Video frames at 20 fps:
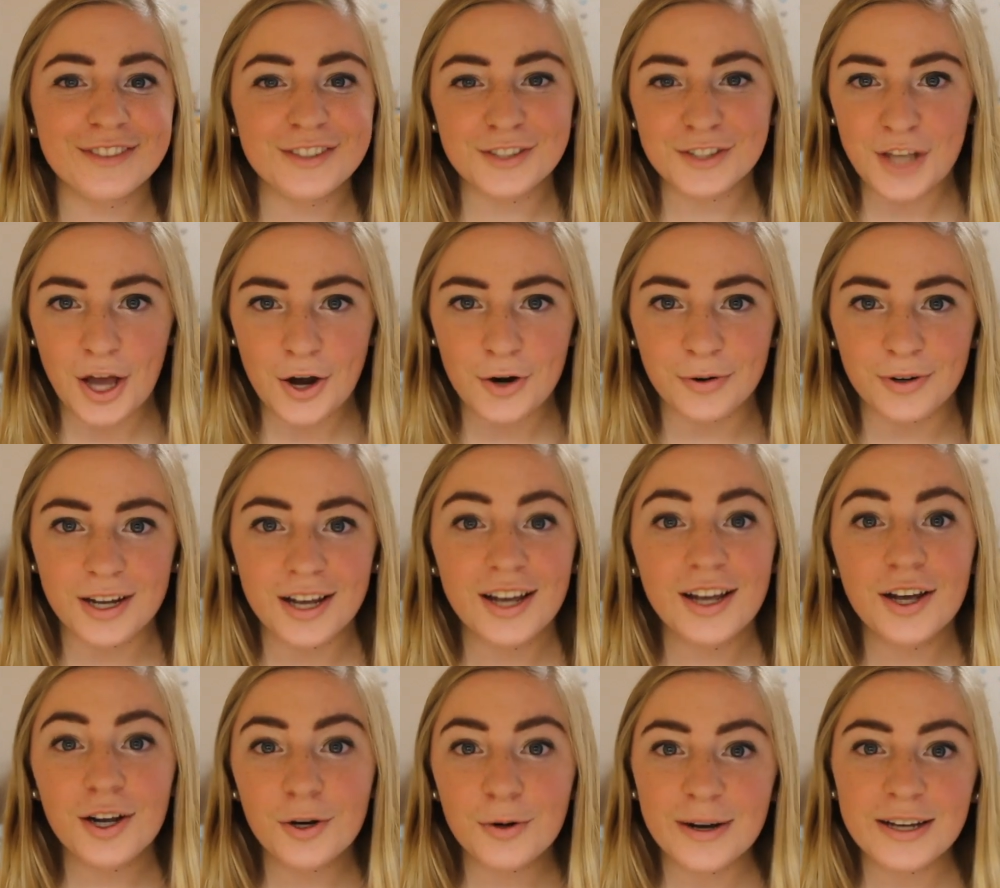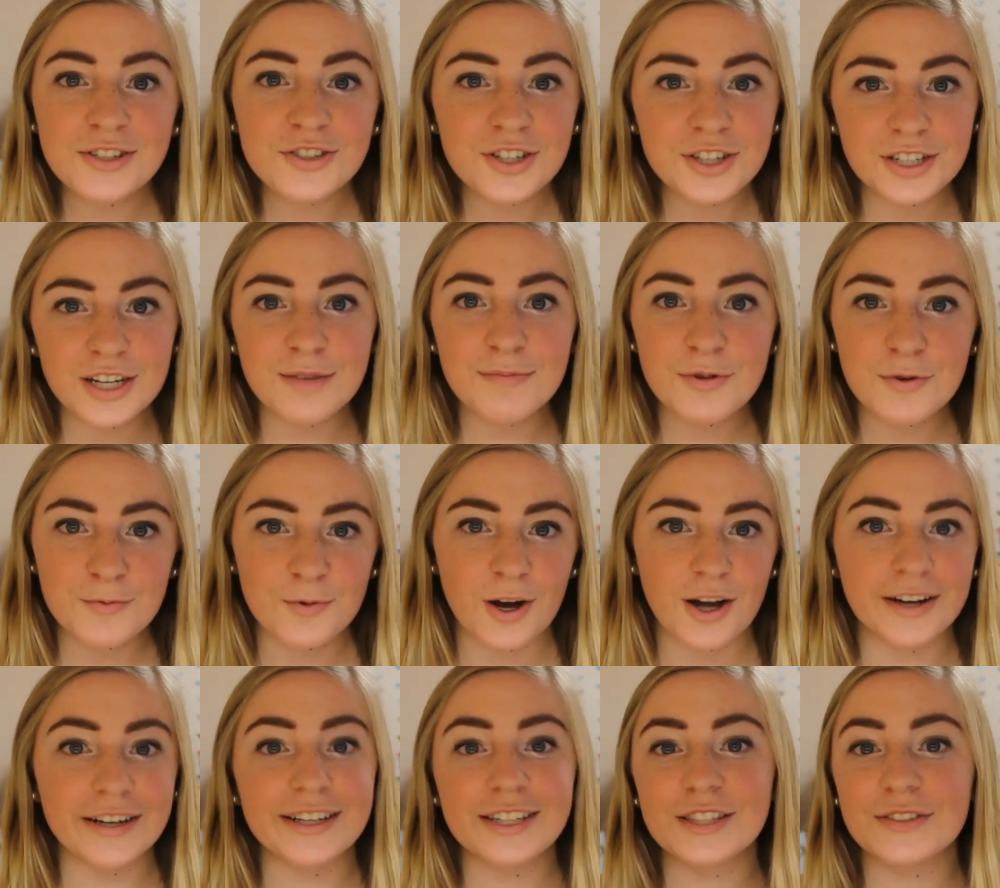So, question number
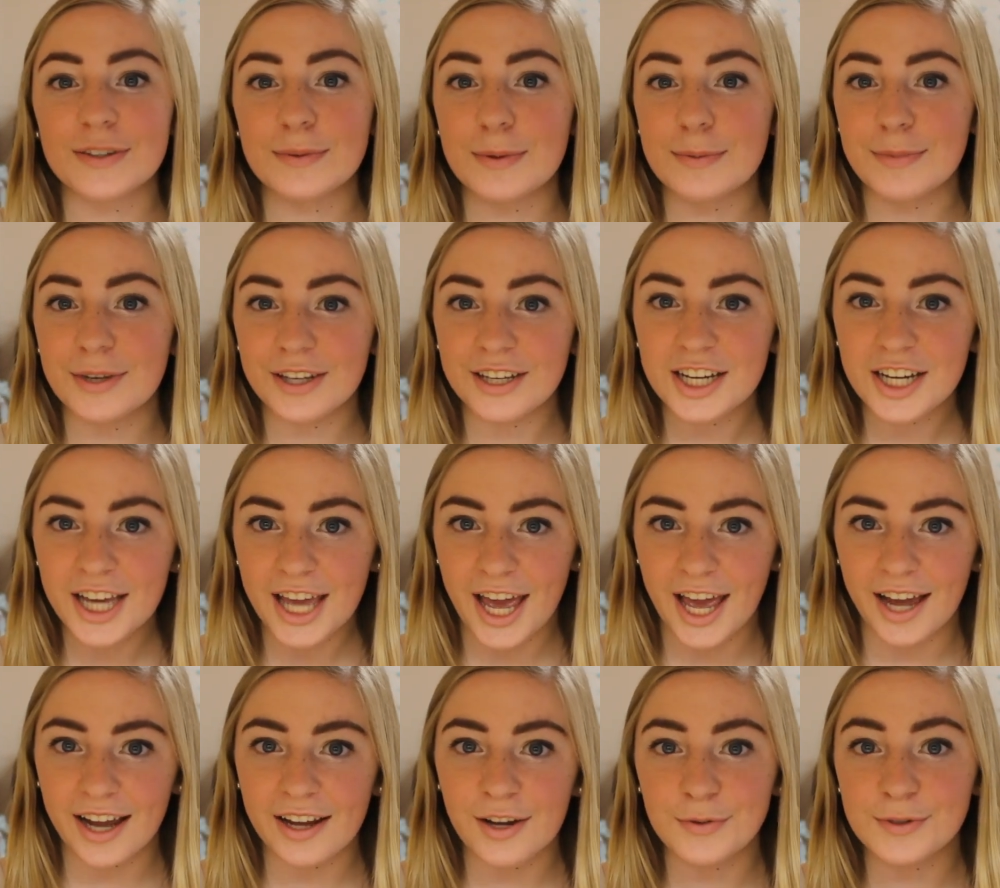1 is from Amelia K.